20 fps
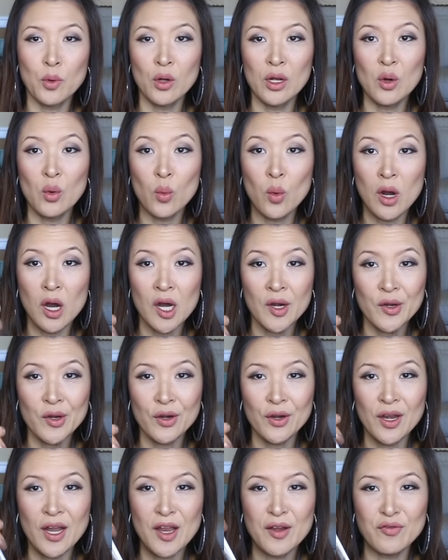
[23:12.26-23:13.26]
boil
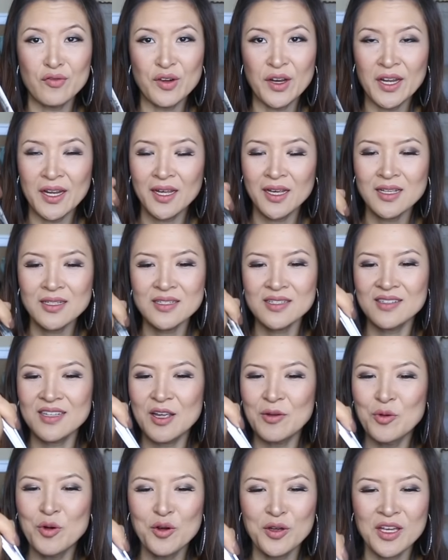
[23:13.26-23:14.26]
water and rice,
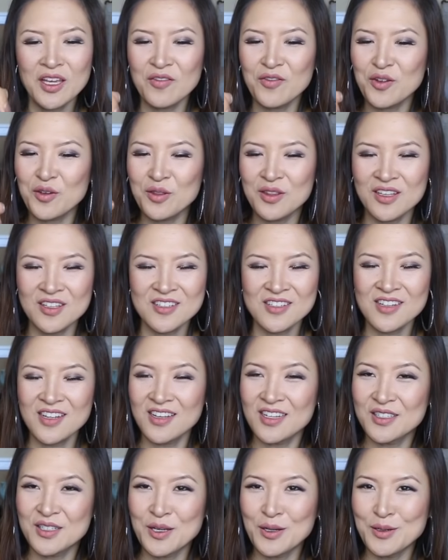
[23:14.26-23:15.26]
it won't give you this
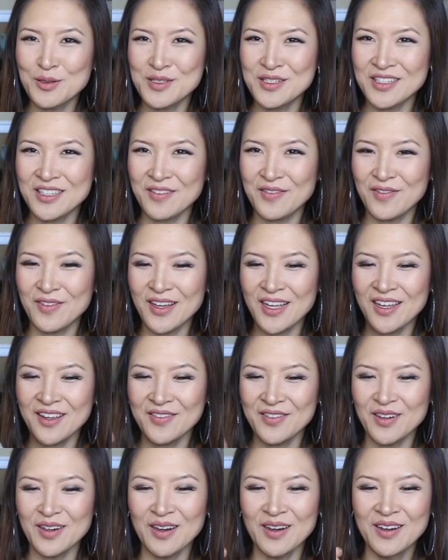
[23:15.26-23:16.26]
toasty
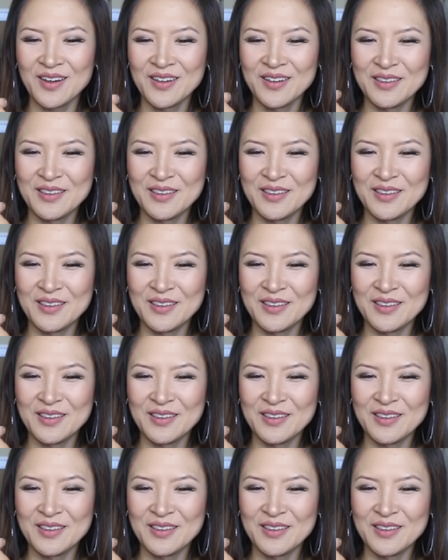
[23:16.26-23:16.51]
flavor.